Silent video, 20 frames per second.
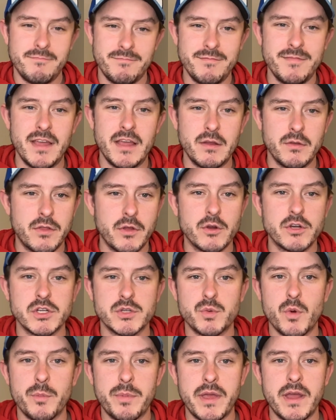there just
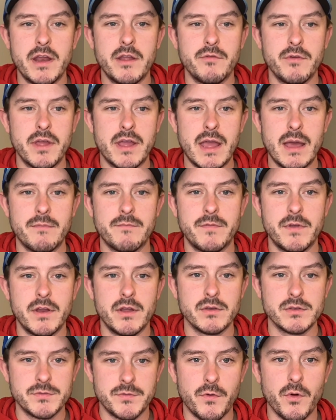won't be any recap
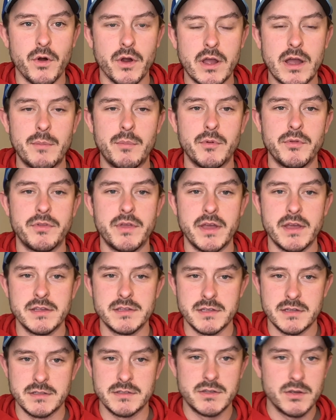videos for a couple days
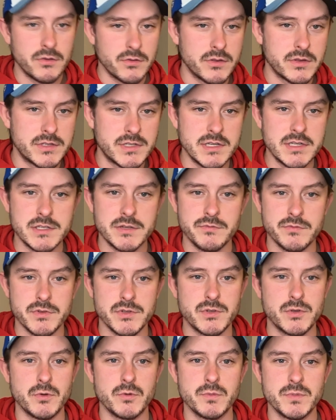until the season
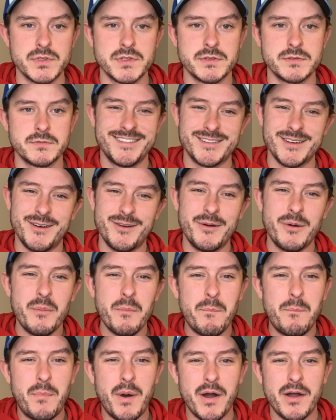resumes. So
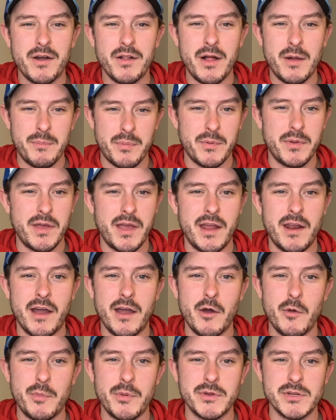buckle up, and I
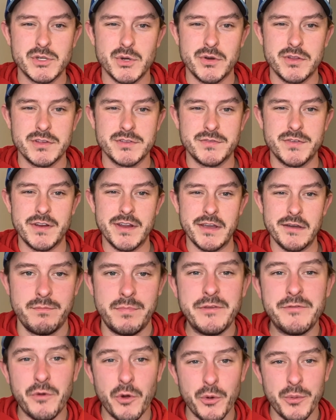hope you enjoy this video.
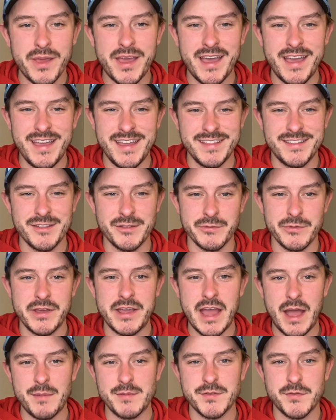Before we get into the
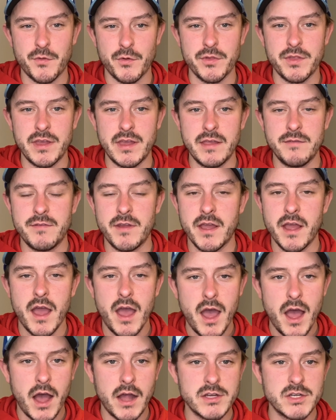recaps for the evening,
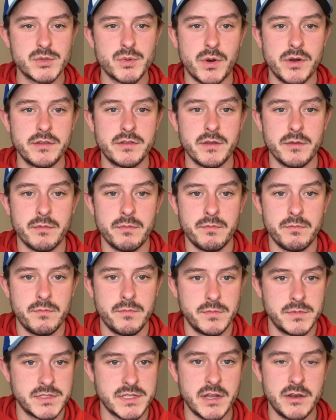I just wanted to
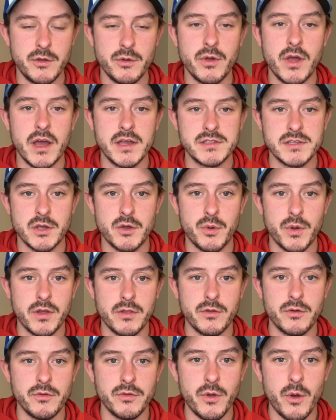send you guys a quick
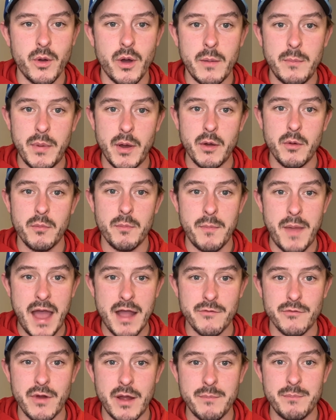little note about Matt
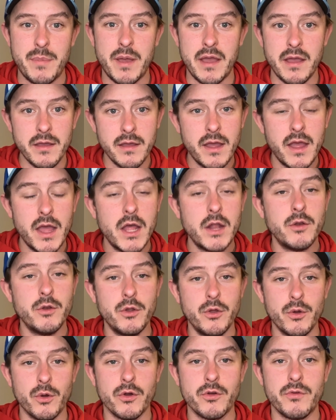Rempe, New
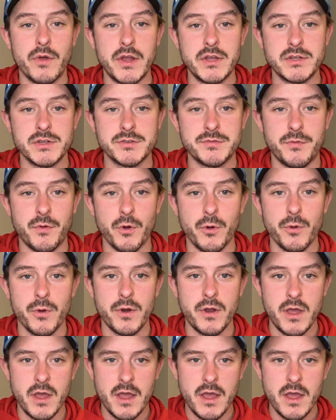York Rangers forward.